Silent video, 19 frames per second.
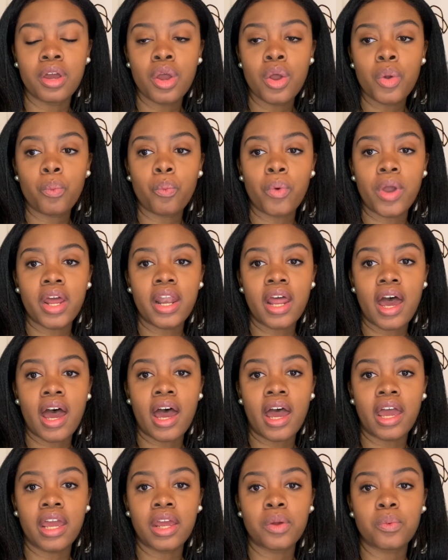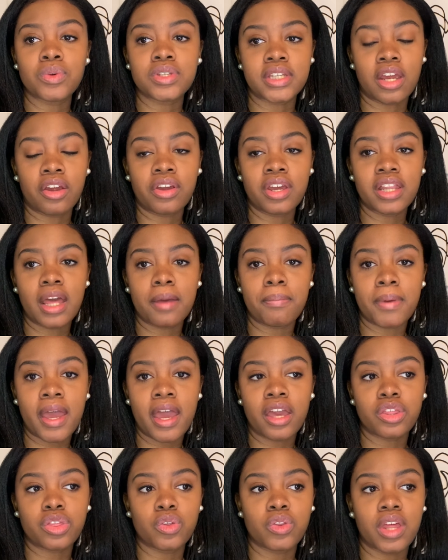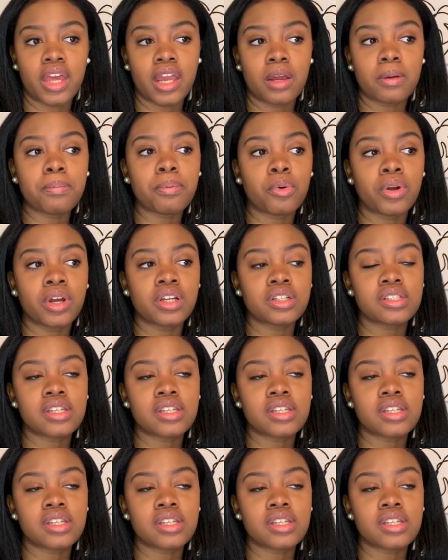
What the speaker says: When I was carrying that bag through the airport,